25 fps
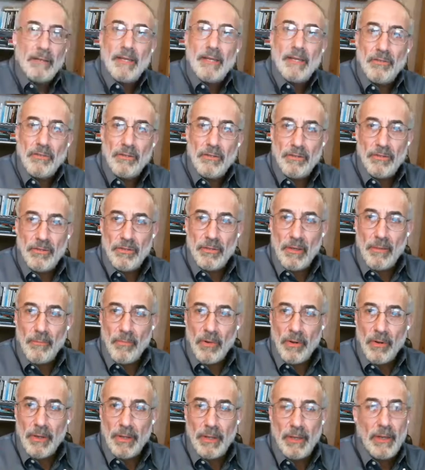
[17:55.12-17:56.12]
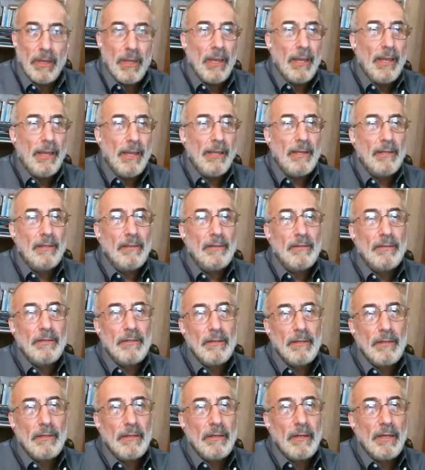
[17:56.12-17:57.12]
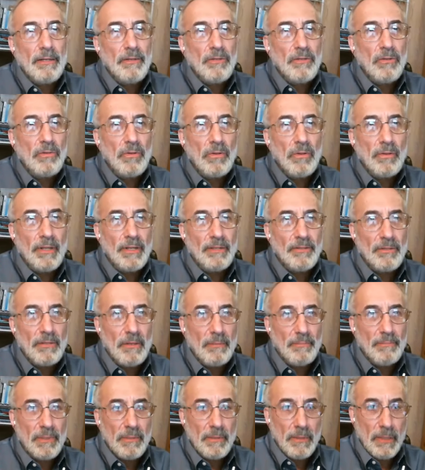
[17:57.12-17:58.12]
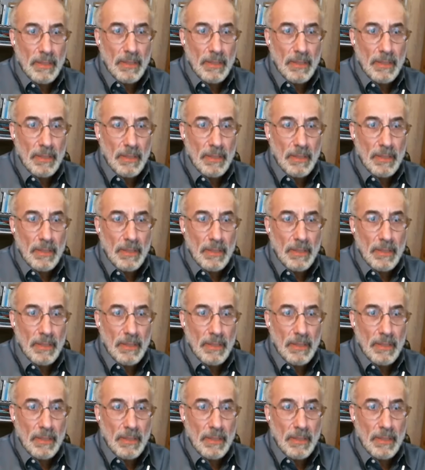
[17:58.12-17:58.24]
it that's a good summary and uh, i do know I mean, that some a good,